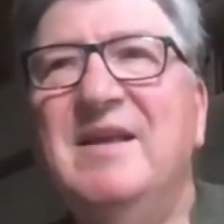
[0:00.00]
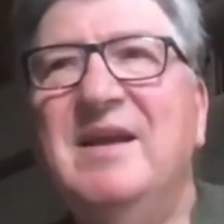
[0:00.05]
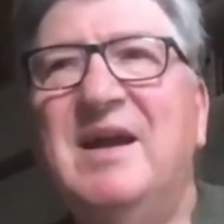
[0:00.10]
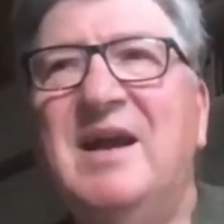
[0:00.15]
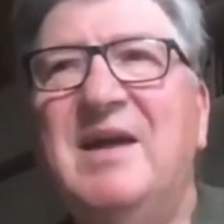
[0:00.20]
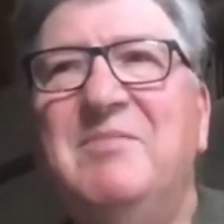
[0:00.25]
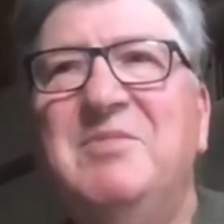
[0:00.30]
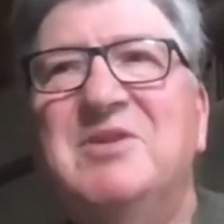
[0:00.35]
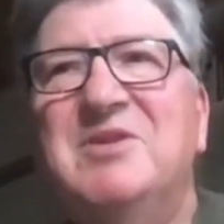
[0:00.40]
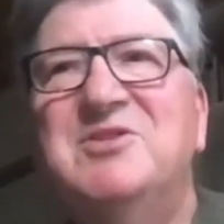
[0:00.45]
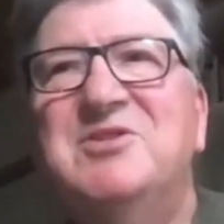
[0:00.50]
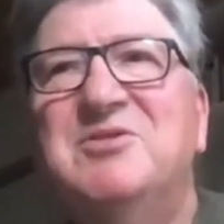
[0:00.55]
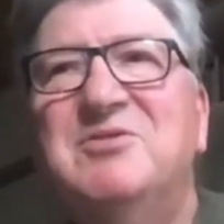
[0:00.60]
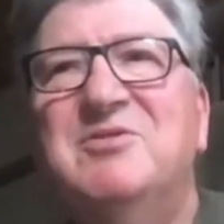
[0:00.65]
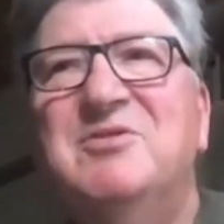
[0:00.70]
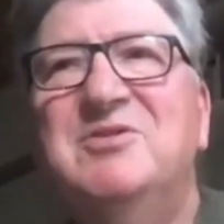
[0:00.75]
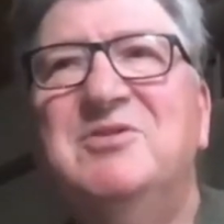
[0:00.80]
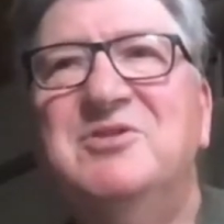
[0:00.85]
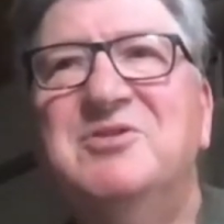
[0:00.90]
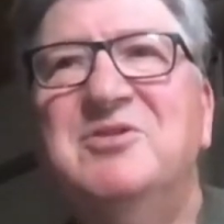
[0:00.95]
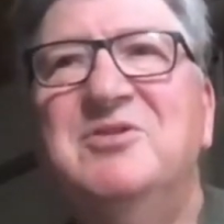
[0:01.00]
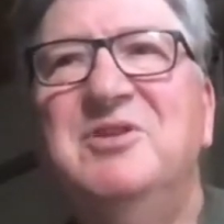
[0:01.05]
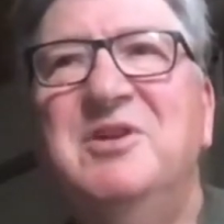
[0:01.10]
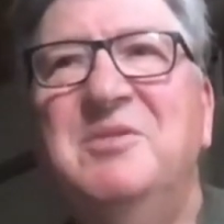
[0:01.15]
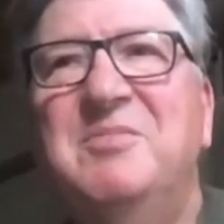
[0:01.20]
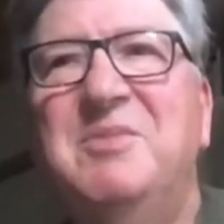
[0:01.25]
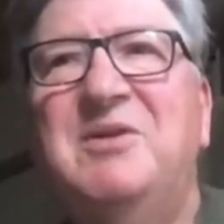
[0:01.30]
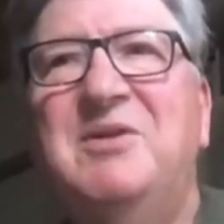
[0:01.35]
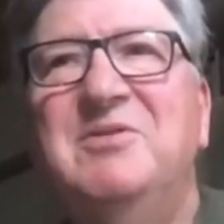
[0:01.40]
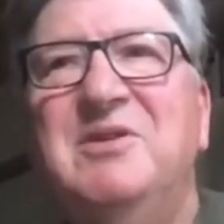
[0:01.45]
I'm not so concerned
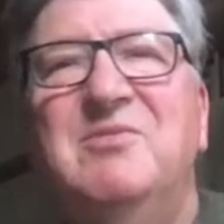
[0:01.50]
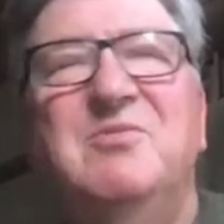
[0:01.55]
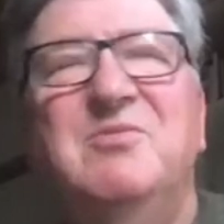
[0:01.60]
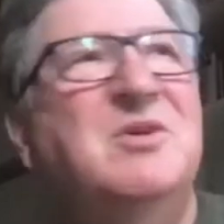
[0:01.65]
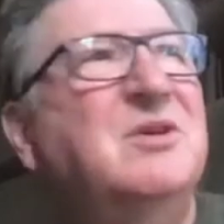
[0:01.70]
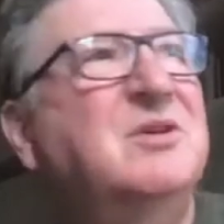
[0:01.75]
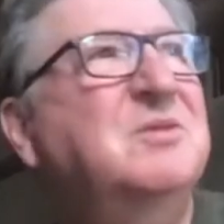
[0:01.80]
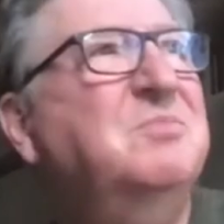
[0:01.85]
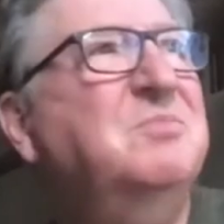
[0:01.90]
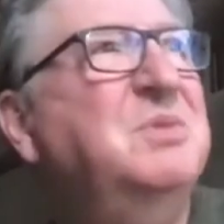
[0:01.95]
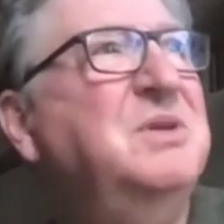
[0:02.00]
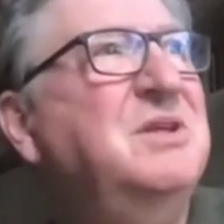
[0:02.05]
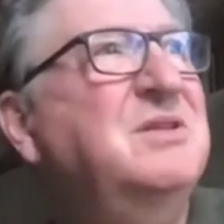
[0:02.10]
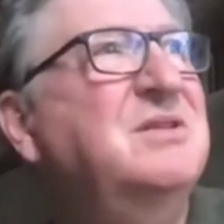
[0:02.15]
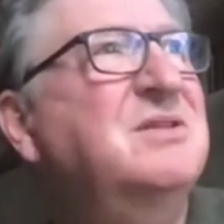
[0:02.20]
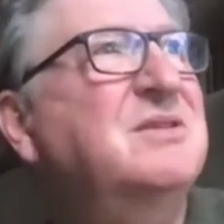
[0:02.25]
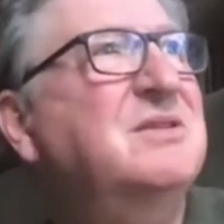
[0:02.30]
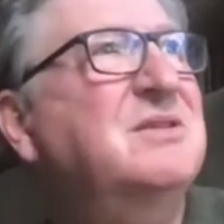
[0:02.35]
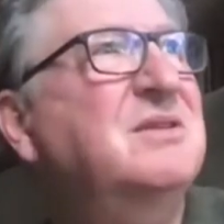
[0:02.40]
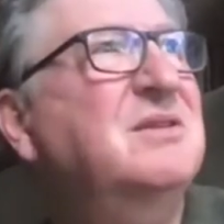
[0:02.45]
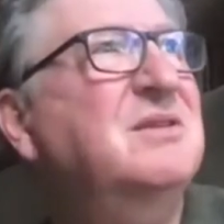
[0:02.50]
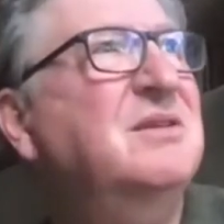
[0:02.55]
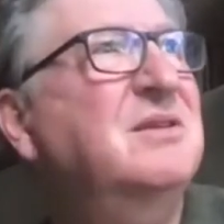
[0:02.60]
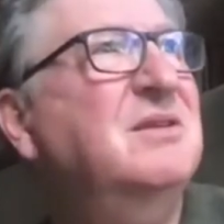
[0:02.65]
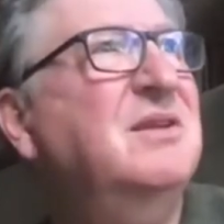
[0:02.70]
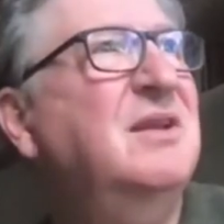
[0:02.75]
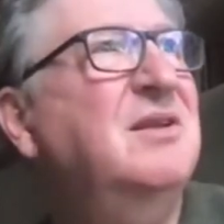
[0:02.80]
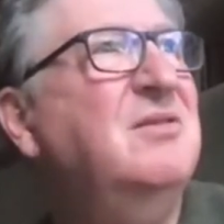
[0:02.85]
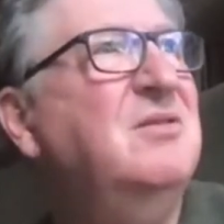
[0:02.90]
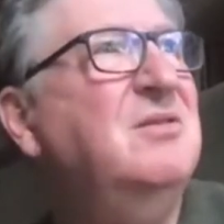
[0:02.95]
about the world peace.
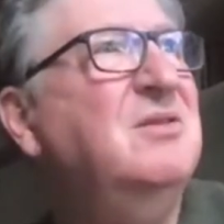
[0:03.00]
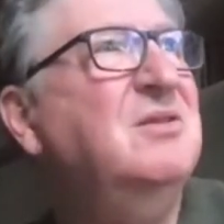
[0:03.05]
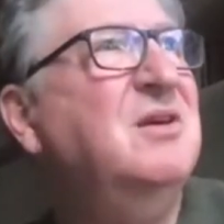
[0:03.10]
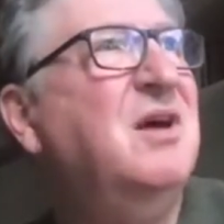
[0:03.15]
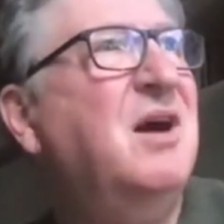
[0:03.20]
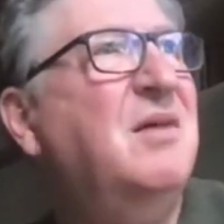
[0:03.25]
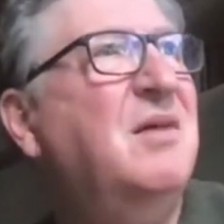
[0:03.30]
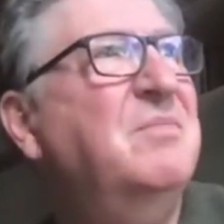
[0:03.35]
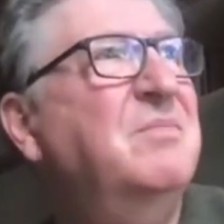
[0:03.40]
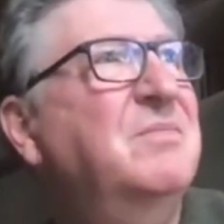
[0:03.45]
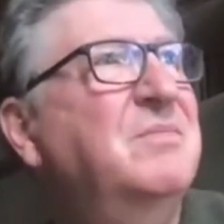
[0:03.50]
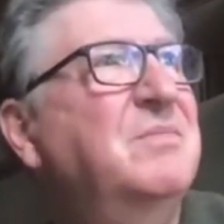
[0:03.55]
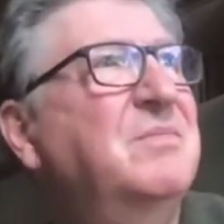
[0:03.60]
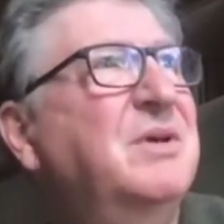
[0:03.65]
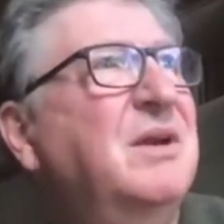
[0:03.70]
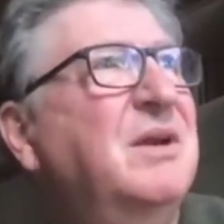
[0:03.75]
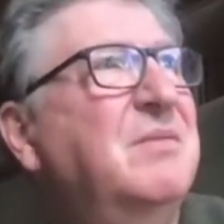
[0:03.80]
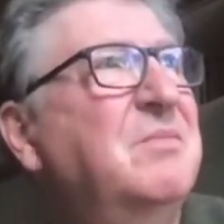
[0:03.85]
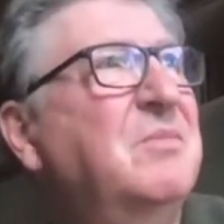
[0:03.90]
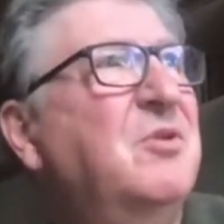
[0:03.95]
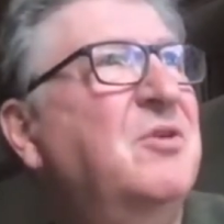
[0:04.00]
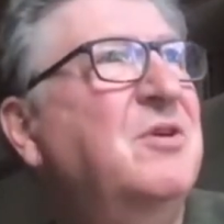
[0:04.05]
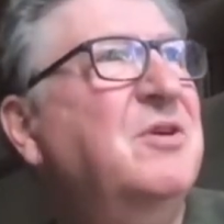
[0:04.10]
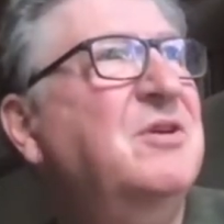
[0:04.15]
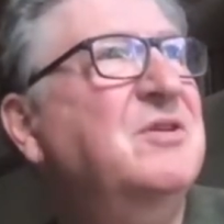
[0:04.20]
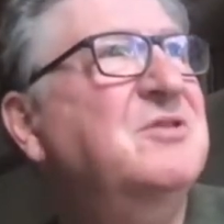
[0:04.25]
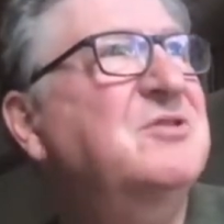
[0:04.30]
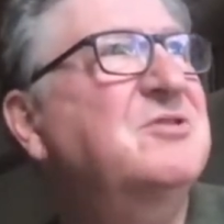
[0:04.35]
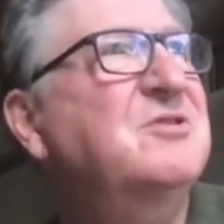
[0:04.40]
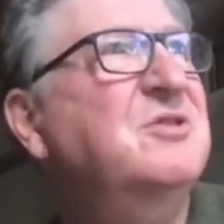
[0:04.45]
It'll come, but I'm more
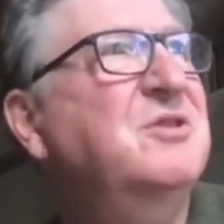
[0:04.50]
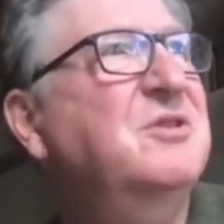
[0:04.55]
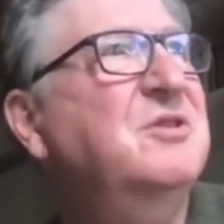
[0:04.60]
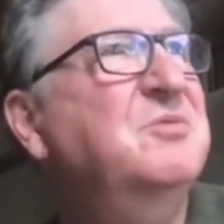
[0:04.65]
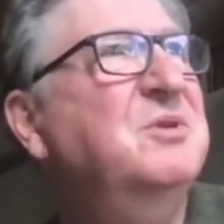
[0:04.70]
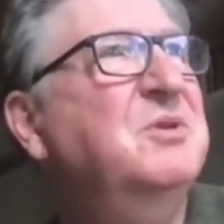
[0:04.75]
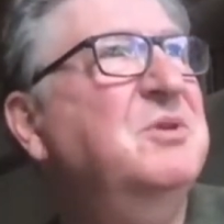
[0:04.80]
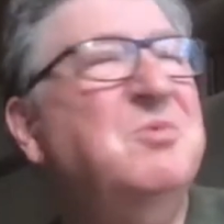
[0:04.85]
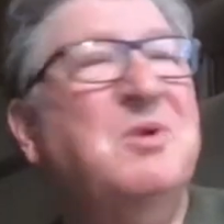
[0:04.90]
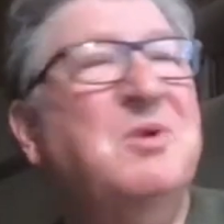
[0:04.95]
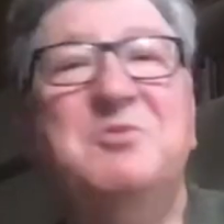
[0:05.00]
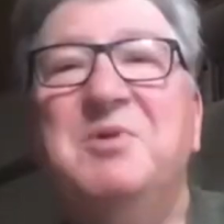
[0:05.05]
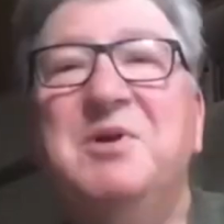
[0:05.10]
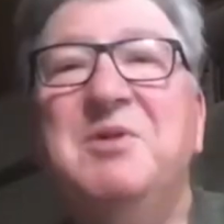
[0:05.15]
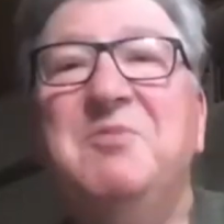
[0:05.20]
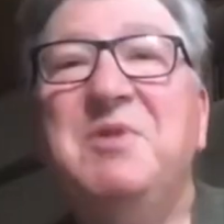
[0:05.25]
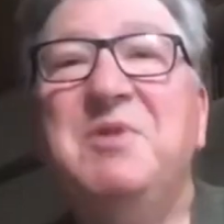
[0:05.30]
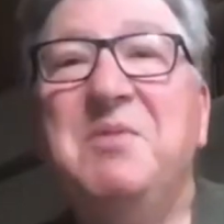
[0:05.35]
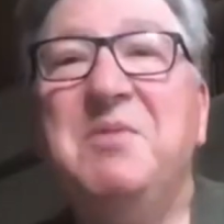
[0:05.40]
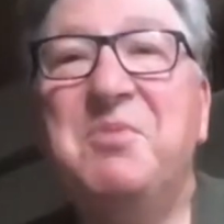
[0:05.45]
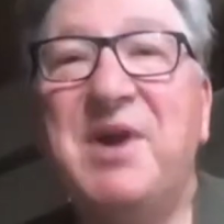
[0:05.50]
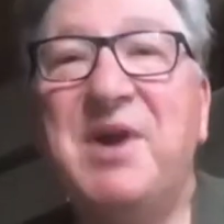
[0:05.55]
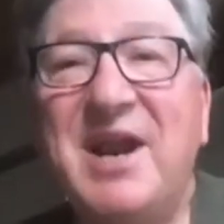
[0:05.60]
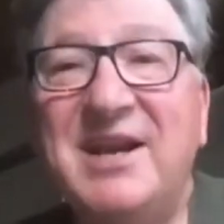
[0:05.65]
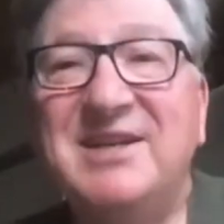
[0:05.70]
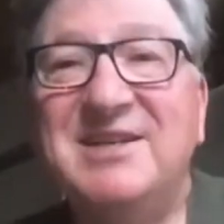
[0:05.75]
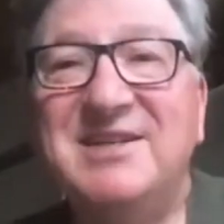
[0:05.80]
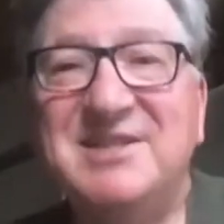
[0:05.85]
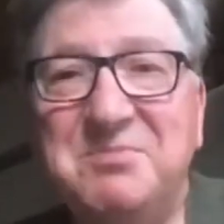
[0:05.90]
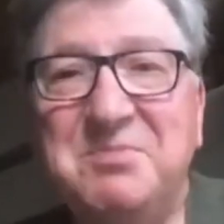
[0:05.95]
concerned with what will we
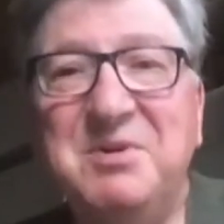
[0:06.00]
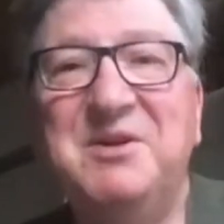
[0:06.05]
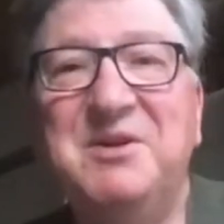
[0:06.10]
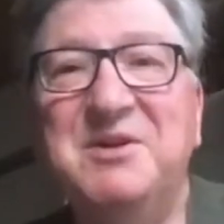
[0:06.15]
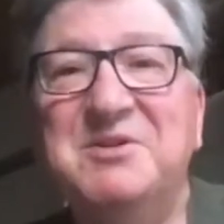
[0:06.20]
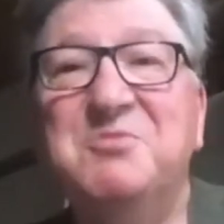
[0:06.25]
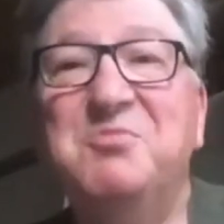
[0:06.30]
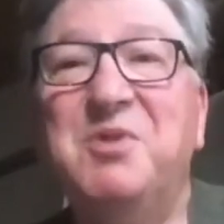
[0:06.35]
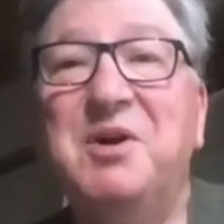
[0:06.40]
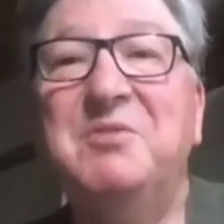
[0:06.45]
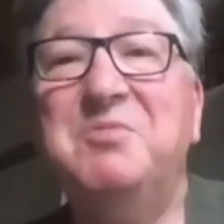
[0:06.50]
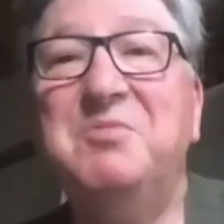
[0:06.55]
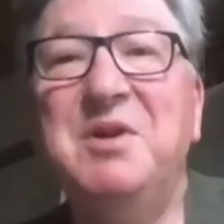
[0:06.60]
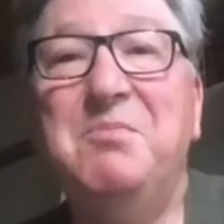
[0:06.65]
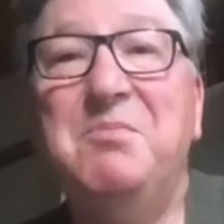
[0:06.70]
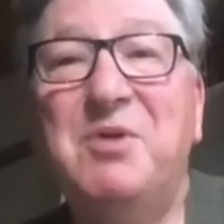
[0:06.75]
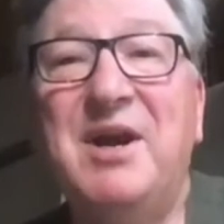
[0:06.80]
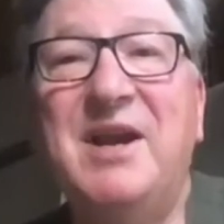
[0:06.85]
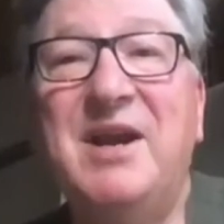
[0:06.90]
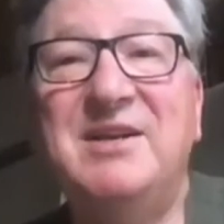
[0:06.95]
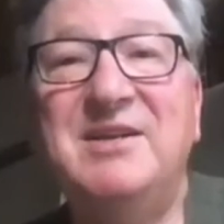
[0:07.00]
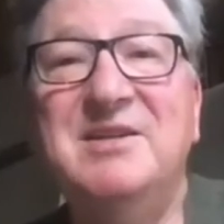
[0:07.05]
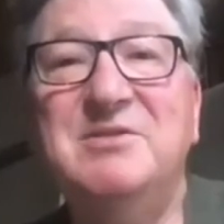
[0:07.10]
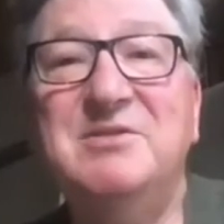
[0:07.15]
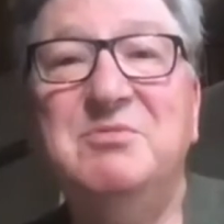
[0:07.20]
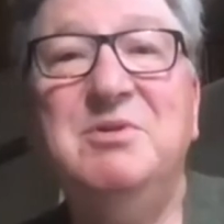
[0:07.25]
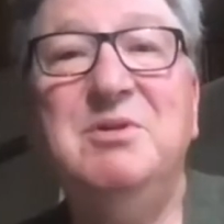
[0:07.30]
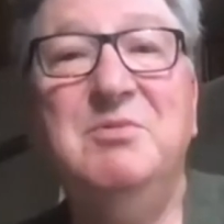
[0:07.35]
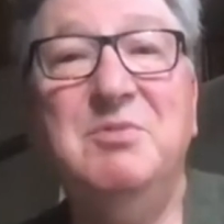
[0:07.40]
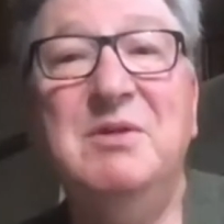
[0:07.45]
practice, because what we practice,
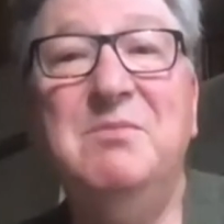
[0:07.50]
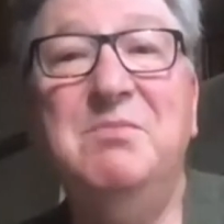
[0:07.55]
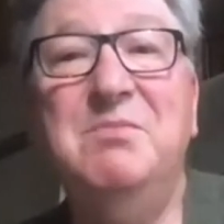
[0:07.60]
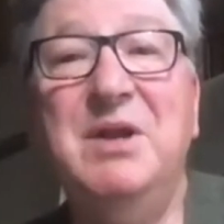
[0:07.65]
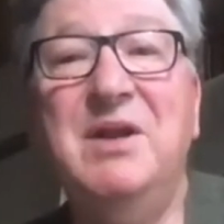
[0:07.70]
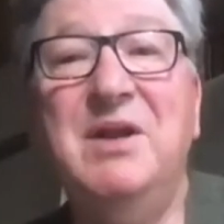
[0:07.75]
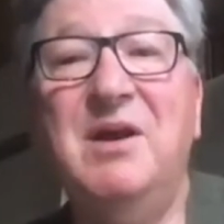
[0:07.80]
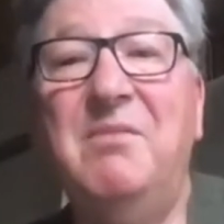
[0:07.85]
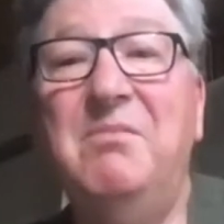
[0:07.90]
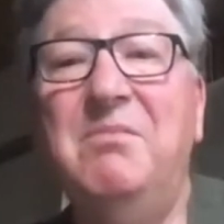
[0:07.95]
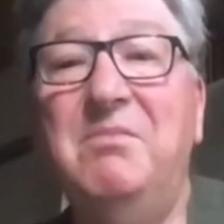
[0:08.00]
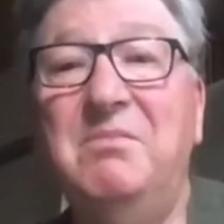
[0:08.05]
we will become.